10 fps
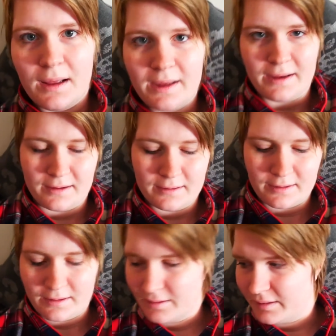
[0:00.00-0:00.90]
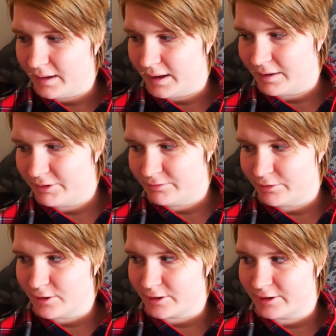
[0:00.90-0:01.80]
Hi, I haven't
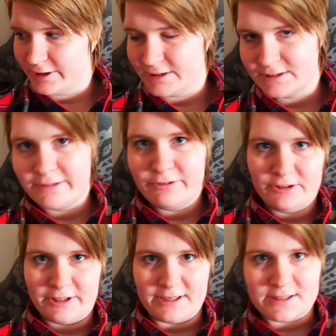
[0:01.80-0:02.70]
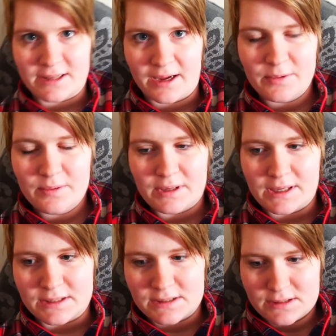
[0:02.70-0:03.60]
vlogged in several days now.
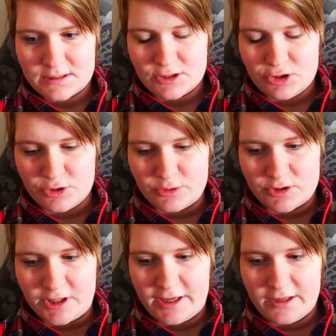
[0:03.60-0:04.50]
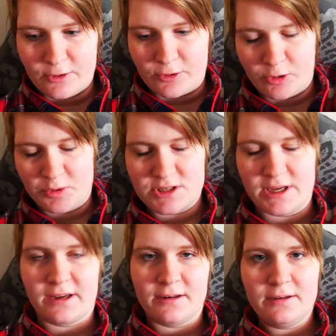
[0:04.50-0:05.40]
It's Tuesday, October
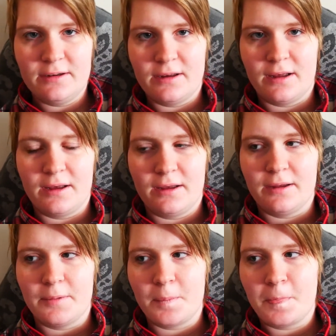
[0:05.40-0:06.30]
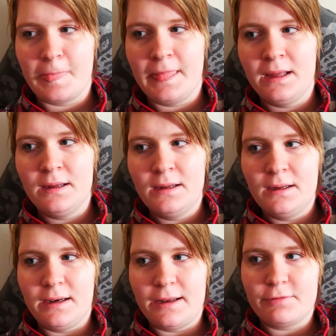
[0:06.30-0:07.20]
2nd. I
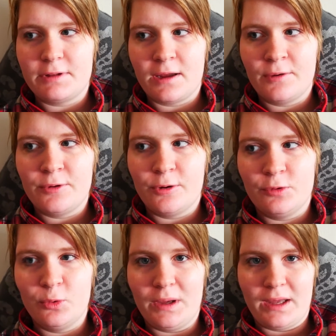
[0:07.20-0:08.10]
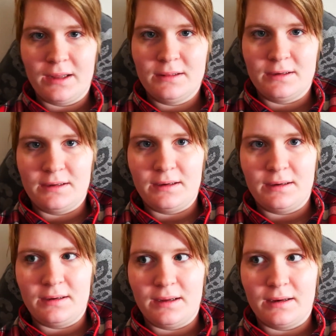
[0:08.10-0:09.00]
left town over the weekend and
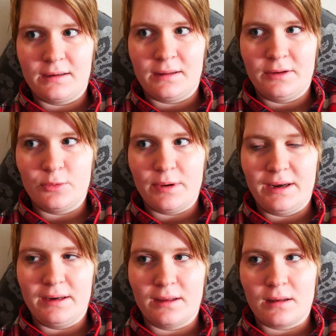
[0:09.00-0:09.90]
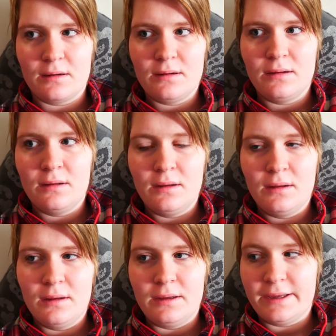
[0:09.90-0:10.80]
didn't get any reading done.
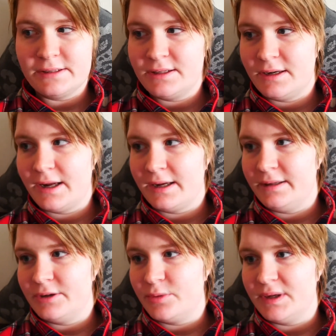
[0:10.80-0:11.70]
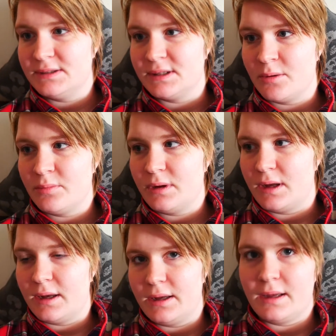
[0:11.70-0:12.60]
Yesterday I did read some.
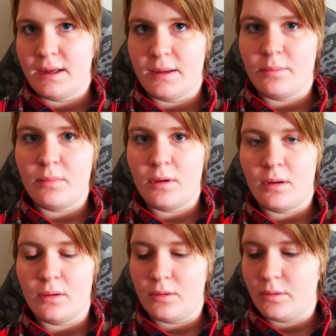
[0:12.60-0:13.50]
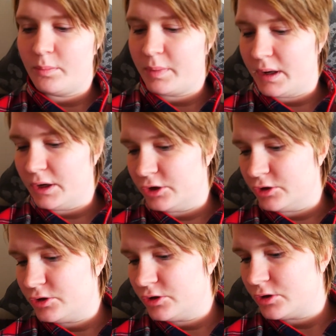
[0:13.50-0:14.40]
I am on
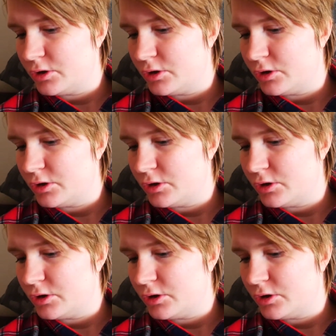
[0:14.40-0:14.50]
page